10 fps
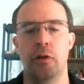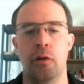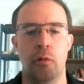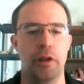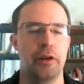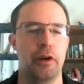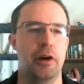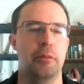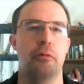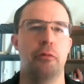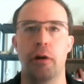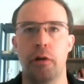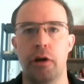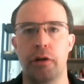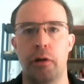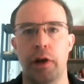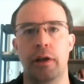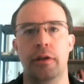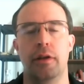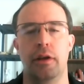with um, the railroad going
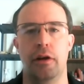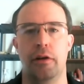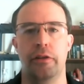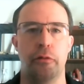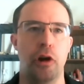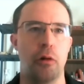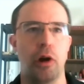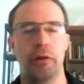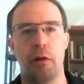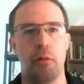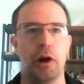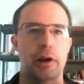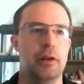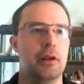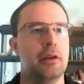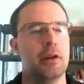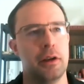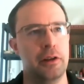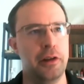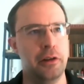in, you know, as the railroad network
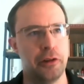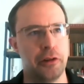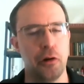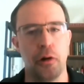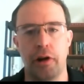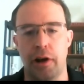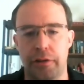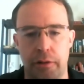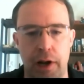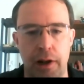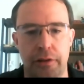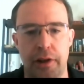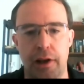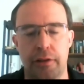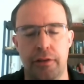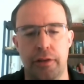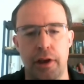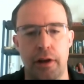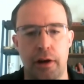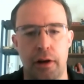continues to grow across the United States,
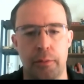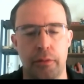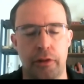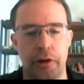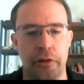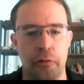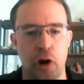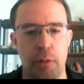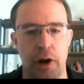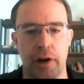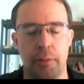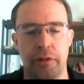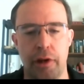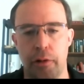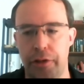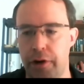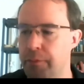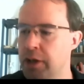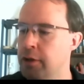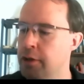that um, Sears and Roebuck comes out with their,
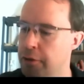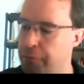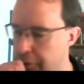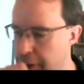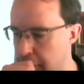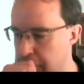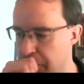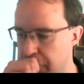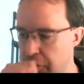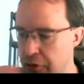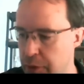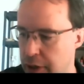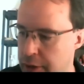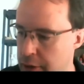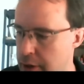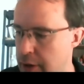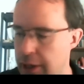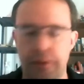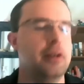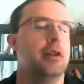their first catalog, excuse me, in uh,
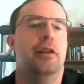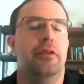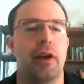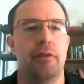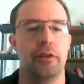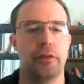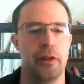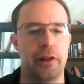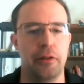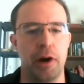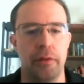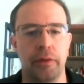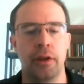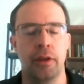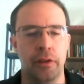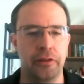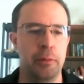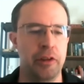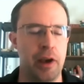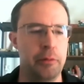1897. So that's about the
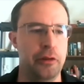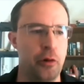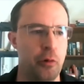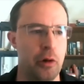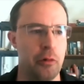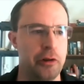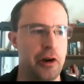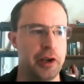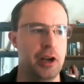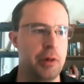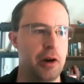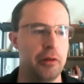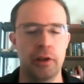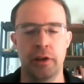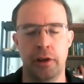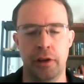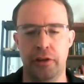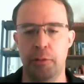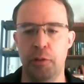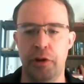same time too when we're talking about, because
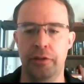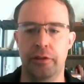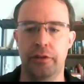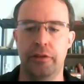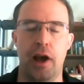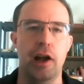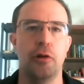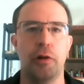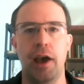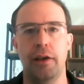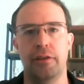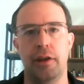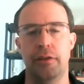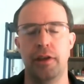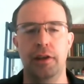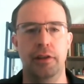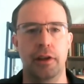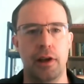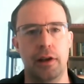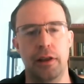W. Britain's hollow casting is
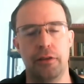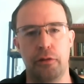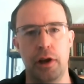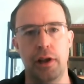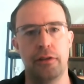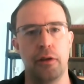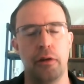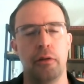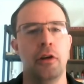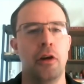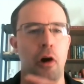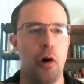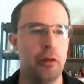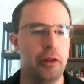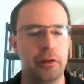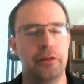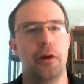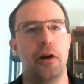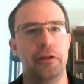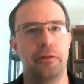1893. So all these,
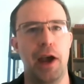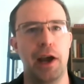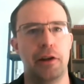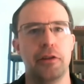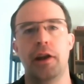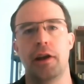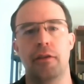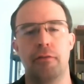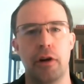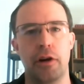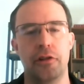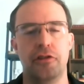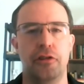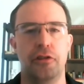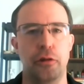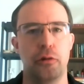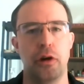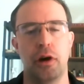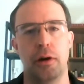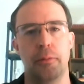all these factors kind of converge to
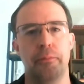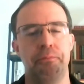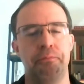um,